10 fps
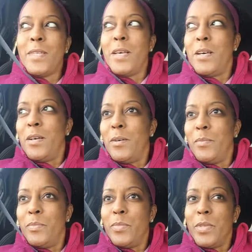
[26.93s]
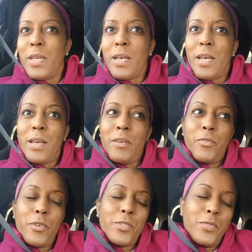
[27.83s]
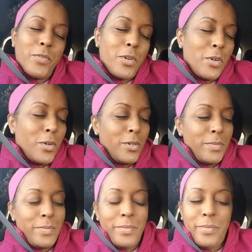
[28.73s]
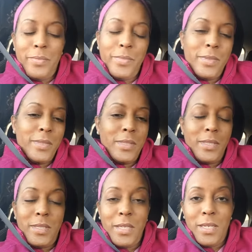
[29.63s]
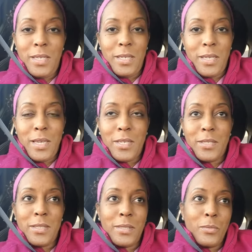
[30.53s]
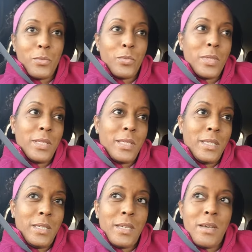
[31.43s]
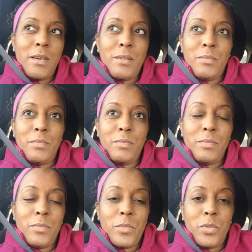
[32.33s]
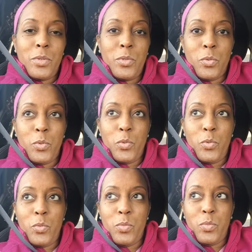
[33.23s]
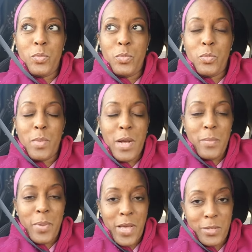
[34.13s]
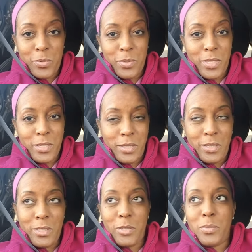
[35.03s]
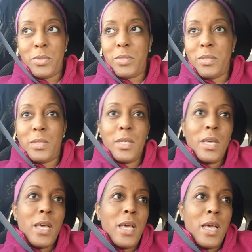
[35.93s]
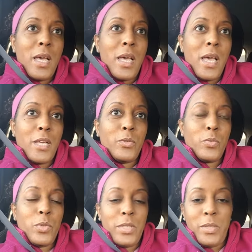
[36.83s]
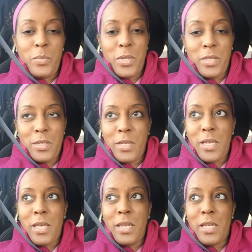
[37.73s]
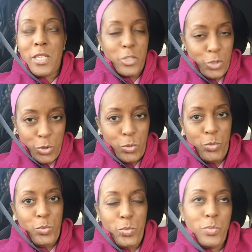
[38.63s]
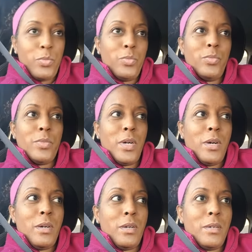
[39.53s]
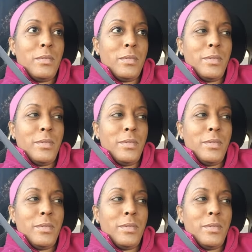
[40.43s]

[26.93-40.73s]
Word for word: Um, first of all, cheating has really, um, through my past relationships, has really been an issue. Uh,